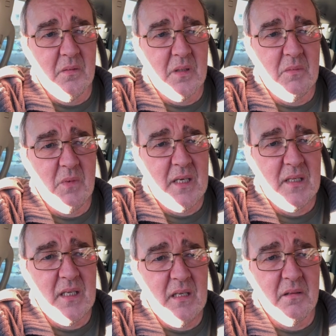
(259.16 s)
was it
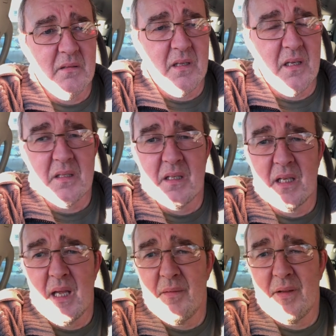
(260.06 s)
Wednesday or Thursday
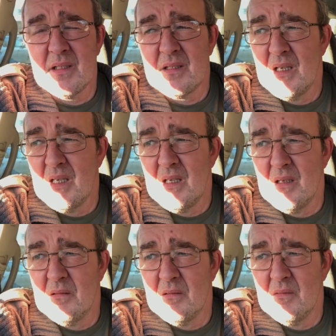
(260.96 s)
that came? I've
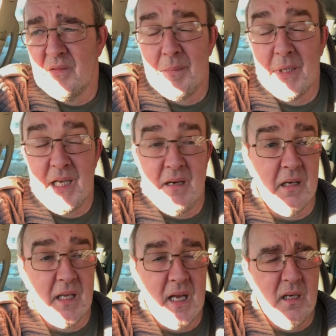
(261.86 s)
had family here
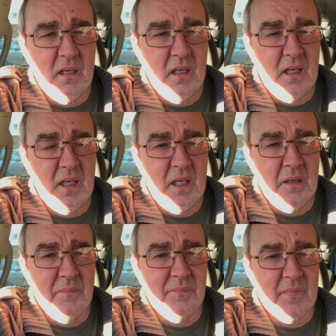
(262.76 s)
again.
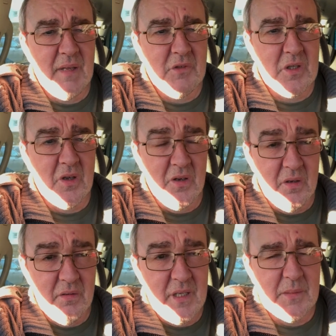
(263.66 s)
They've just
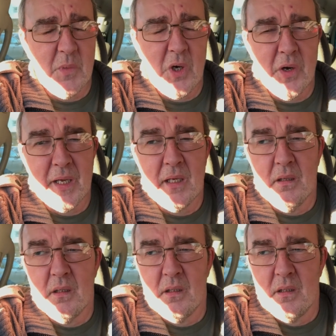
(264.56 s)
gone this morning,
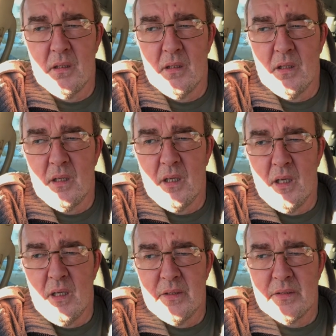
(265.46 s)

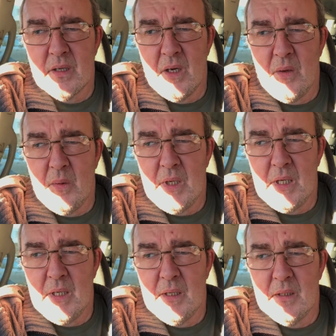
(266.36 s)

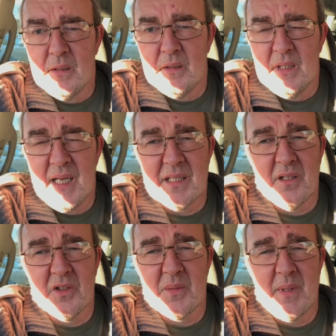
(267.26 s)
so yeah, it's
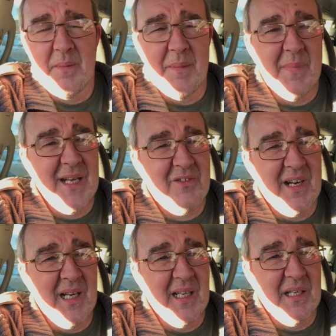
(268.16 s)
all just been a bit mad
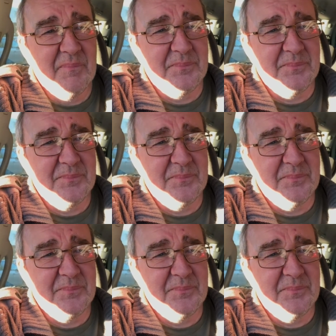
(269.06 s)
really.